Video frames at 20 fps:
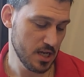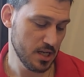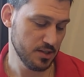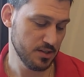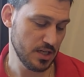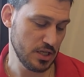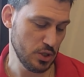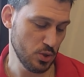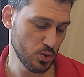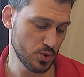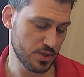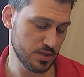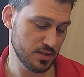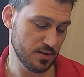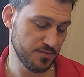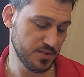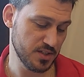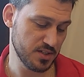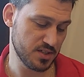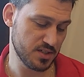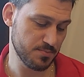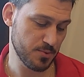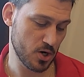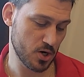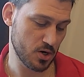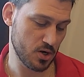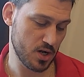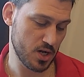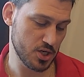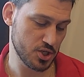The use of this
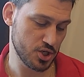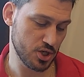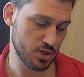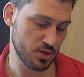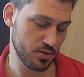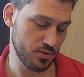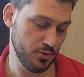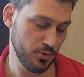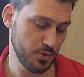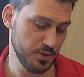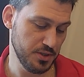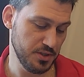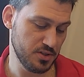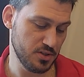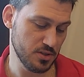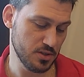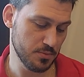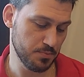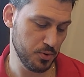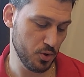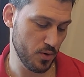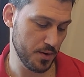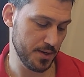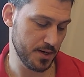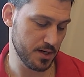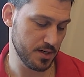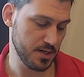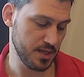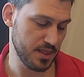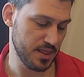smart contract, you'll need to deploy it
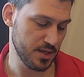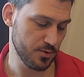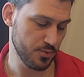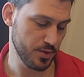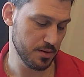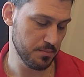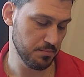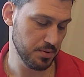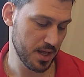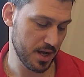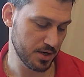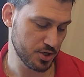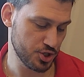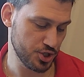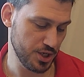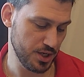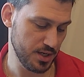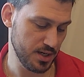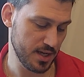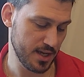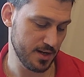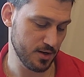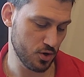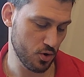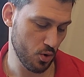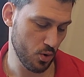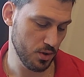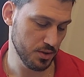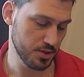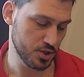on Ethereum blockchain and
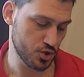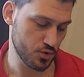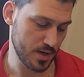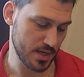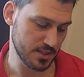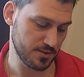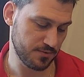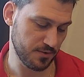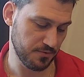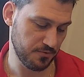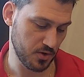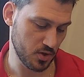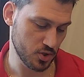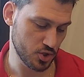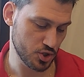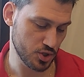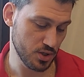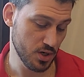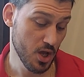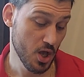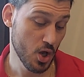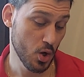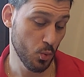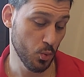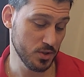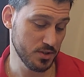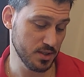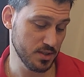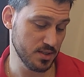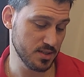call the transfer function
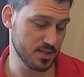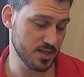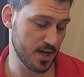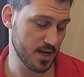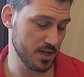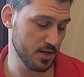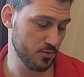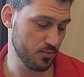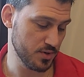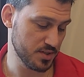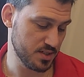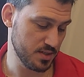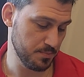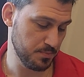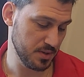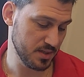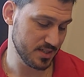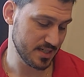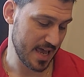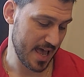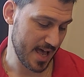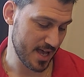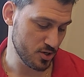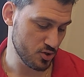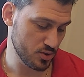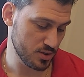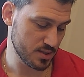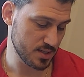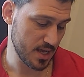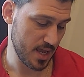with the desired recipient's
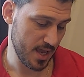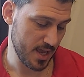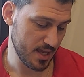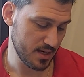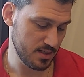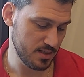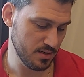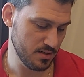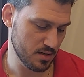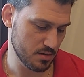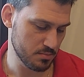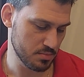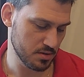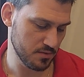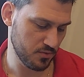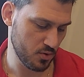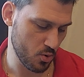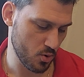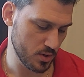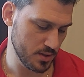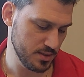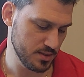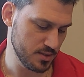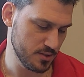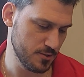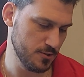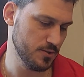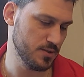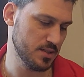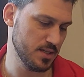address and the number of coins
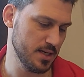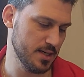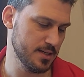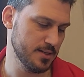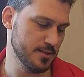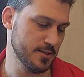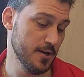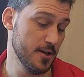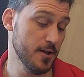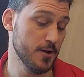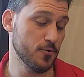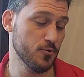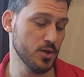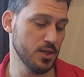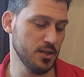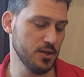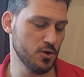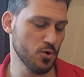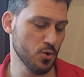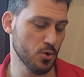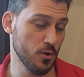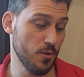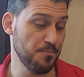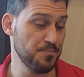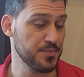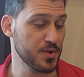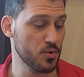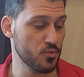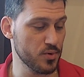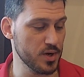to send. Really cool.
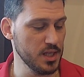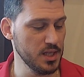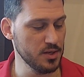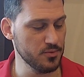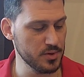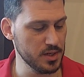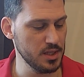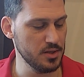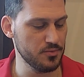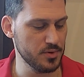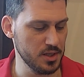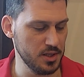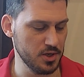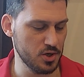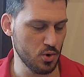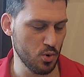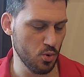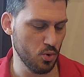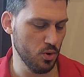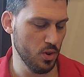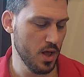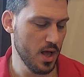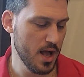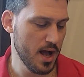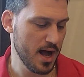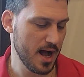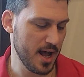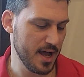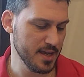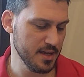Really, really, really cool.
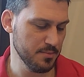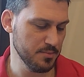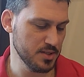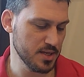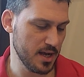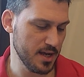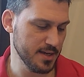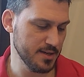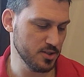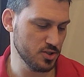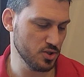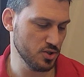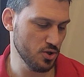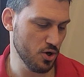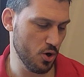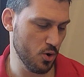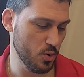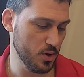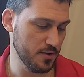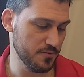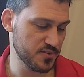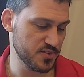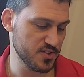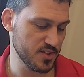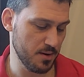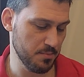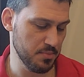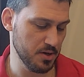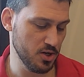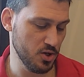I am dying to know if
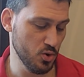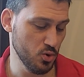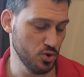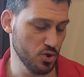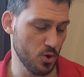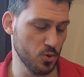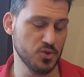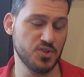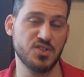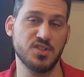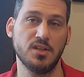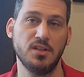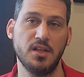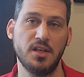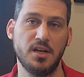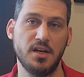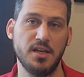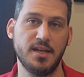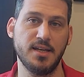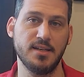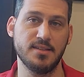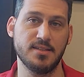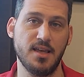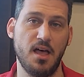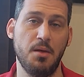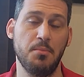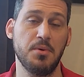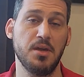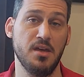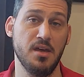somebody who knows Solidity can
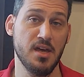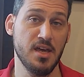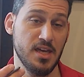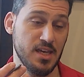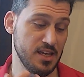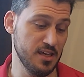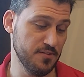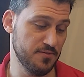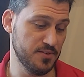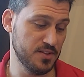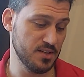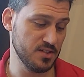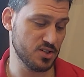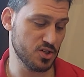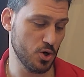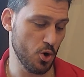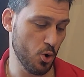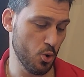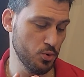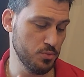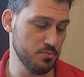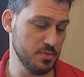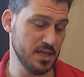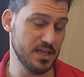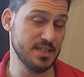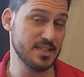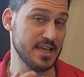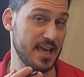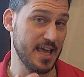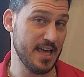tell me if this code
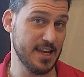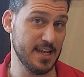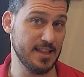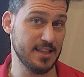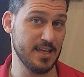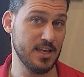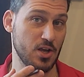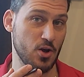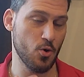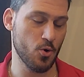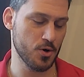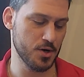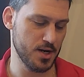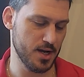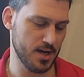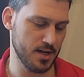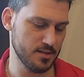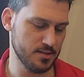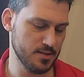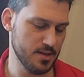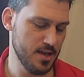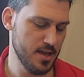means anything or not.